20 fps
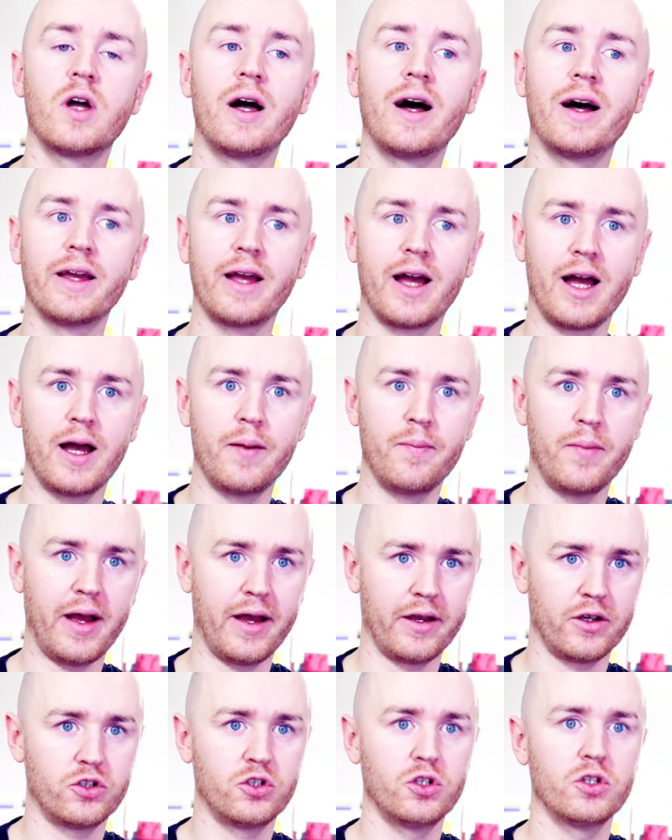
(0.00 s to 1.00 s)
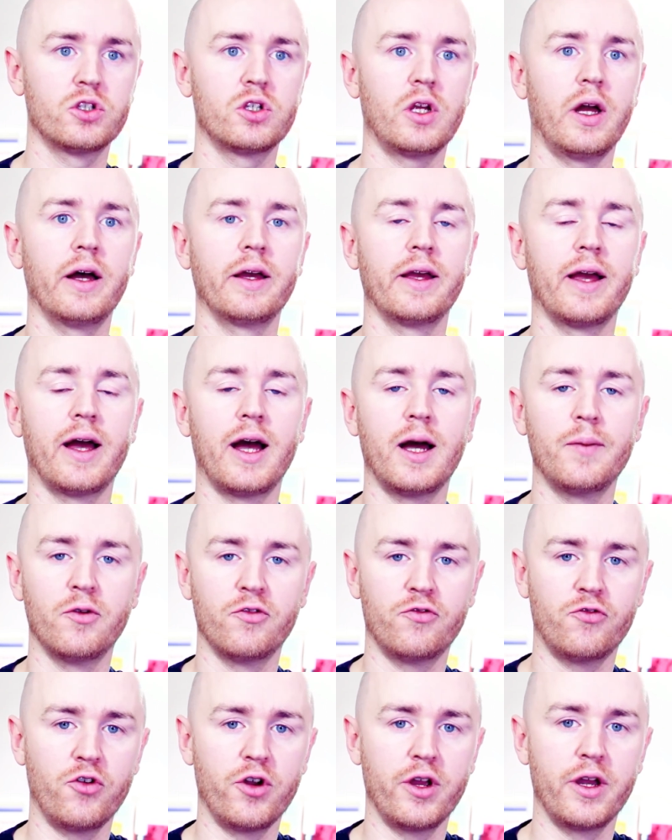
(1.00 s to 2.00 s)
I am anxious, I am
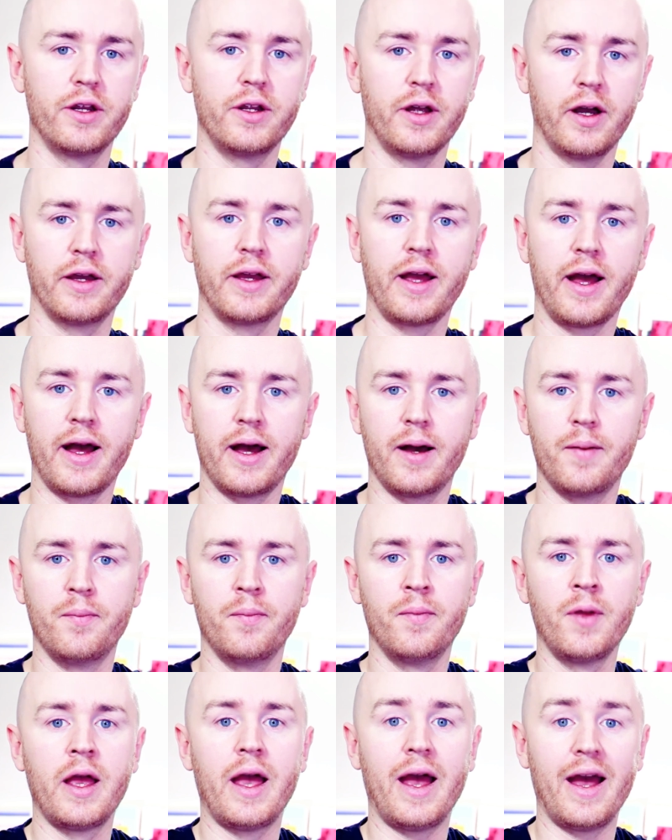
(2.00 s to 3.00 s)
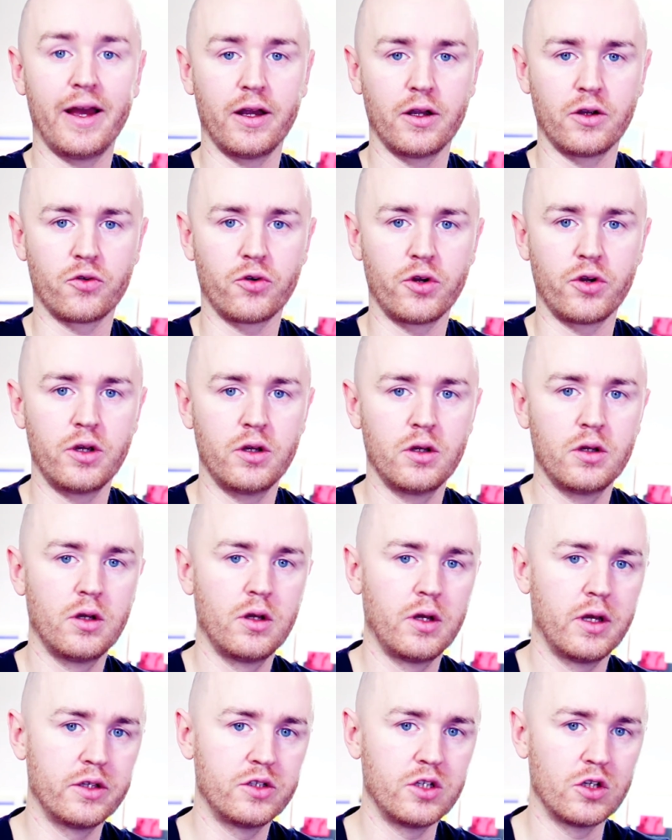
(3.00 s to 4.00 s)
afraid, I am angry,
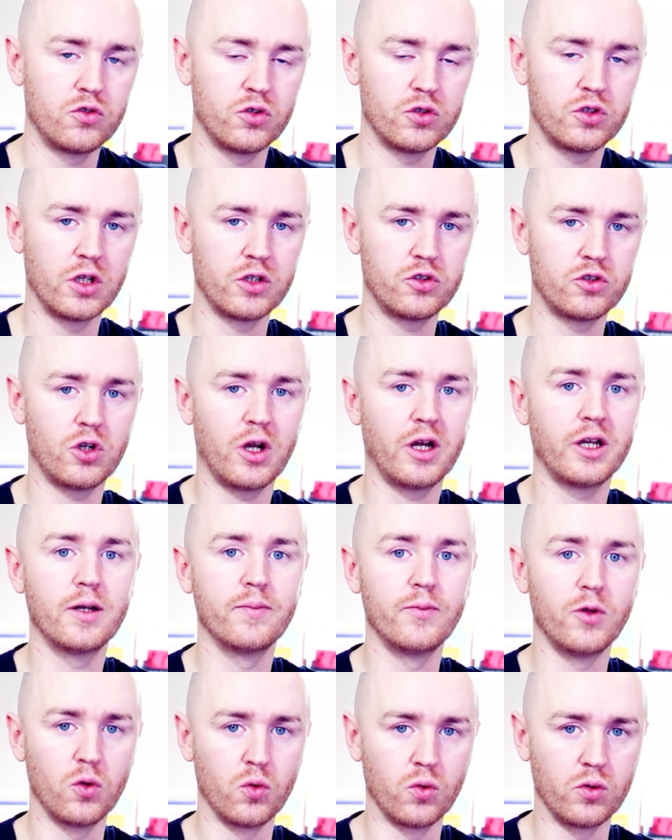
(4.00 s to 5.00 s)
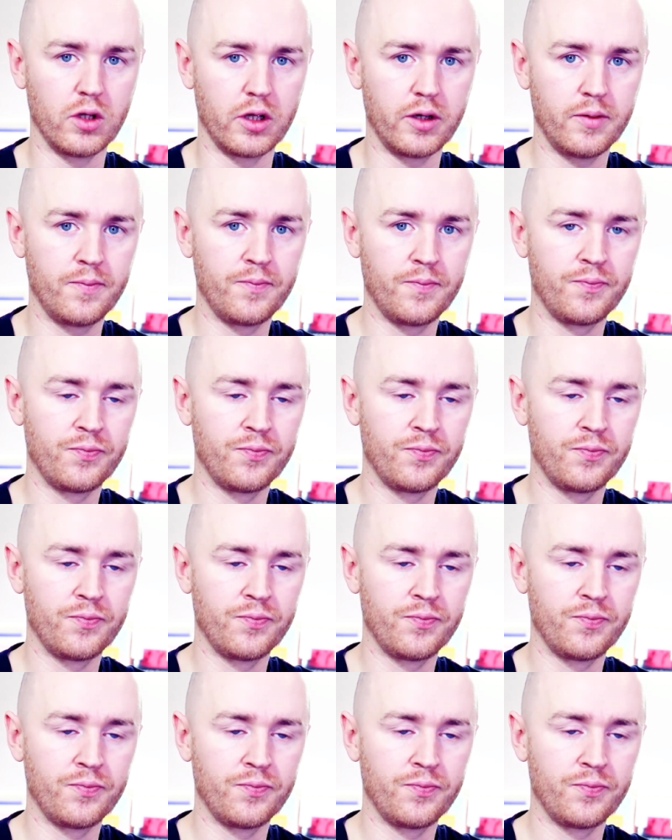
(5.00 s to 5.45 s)
etc., etc., I am lonely,